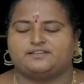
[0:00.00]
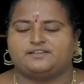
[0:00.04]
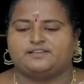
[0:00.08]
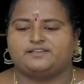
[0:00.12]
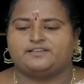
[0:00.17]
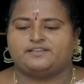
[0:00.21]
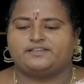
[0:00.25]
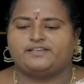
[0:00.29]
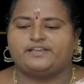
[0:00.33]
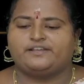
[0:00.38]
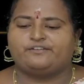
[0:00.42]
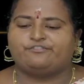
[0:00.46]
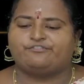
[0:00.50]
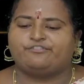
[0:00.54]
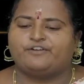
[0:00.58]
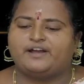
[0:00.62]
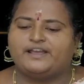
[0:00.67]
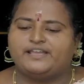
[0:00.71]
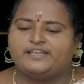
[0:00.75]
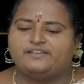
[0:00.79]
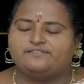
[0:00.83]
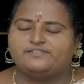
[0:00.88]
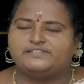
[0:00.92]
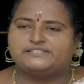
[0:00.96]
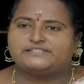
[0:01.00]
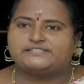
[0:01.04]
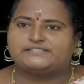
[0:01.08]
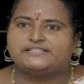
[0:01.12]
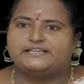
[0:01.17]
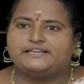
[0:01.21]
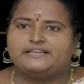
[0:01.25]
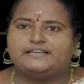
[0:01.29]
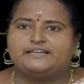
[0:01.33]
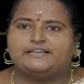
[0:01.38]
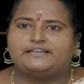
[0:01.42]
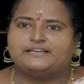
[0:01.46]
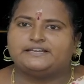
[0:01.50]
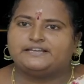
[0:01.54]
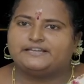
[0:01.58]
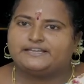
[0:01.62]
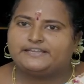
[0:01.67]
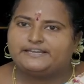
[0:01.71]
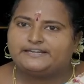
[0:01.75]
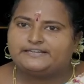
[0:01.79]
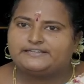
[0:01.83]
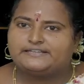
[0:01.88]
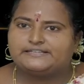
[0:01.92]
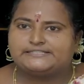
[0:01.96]
Here 5 is the
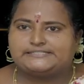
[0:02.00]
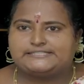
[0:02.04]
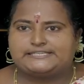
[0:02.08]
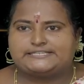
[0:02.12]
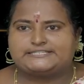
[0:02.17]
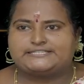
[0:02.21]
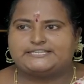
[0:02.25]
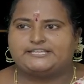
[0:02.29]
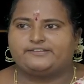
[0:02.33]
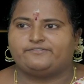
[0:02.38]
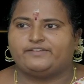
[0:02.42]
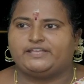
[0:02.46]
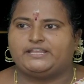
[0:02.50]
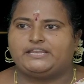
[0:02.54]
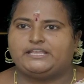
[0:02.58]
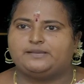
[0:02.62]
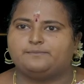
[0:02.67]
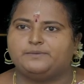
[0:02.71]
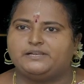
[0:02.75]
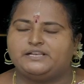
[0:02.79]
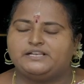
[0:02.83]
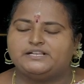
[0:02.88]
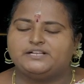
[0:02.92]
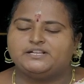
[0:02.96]
intersecting variable.